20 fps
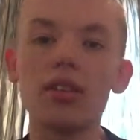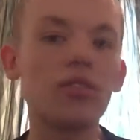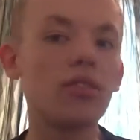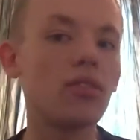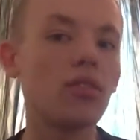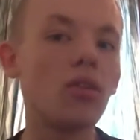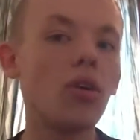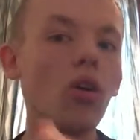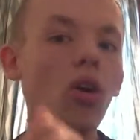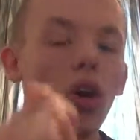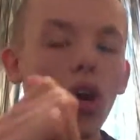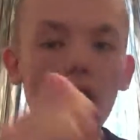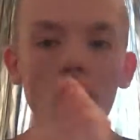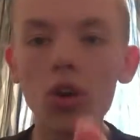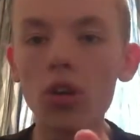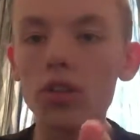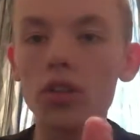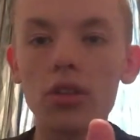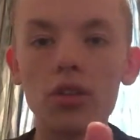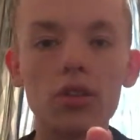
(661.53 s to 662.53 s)
Getting
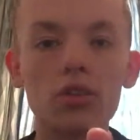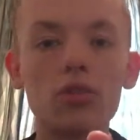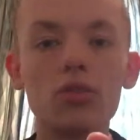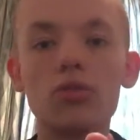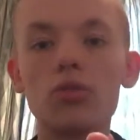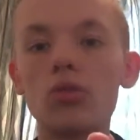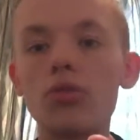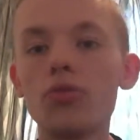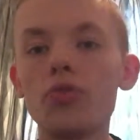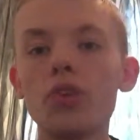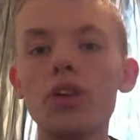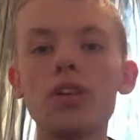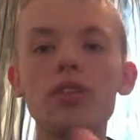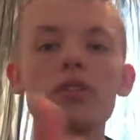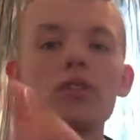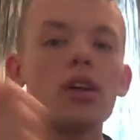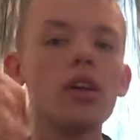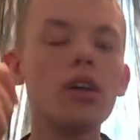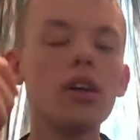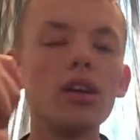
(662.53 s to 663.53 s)
all the
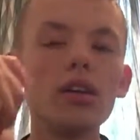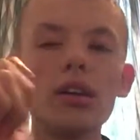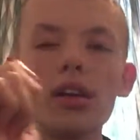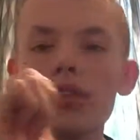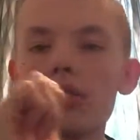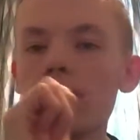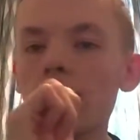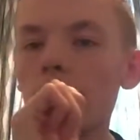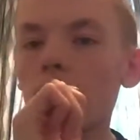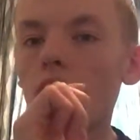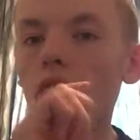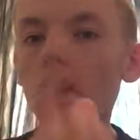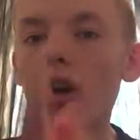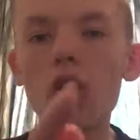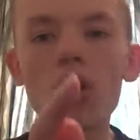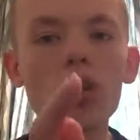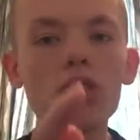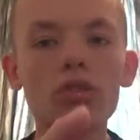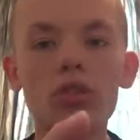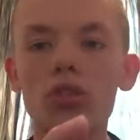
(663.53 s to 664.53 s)
trophies, getting
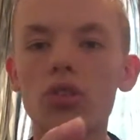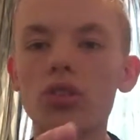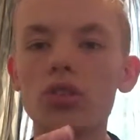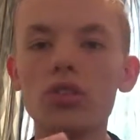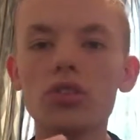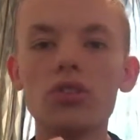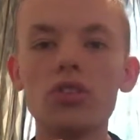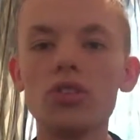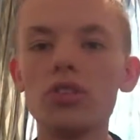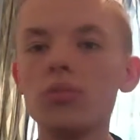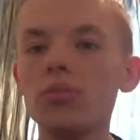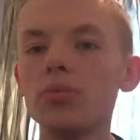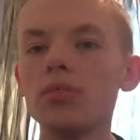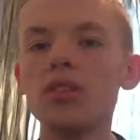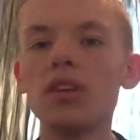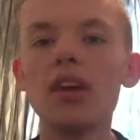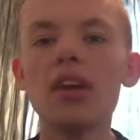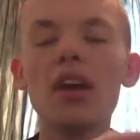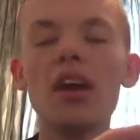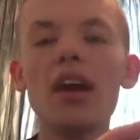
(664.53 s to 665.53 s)
all the costumes.